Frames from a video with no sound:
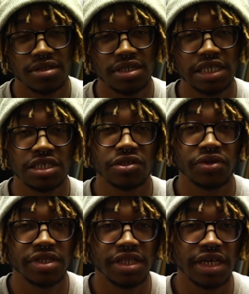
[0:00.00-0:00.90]
These
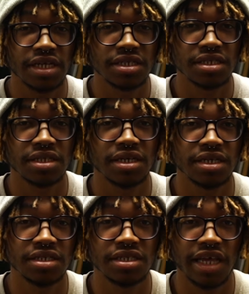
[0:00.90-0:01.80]
3 things
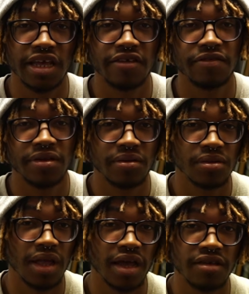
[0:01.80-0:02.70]
could save your
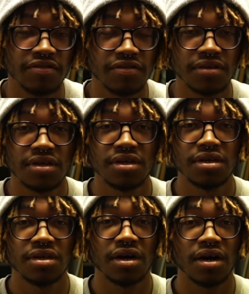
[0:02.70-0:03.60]
life
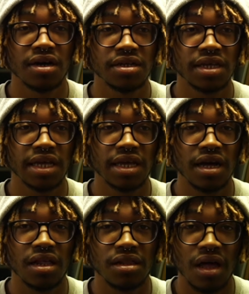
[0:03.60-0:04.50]
on
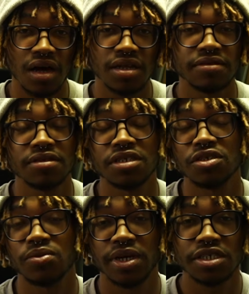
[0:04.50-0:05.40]
a lot of
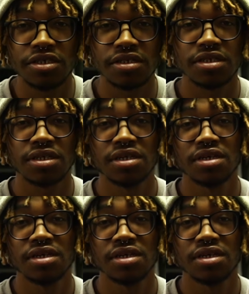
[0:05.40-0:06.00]
situations,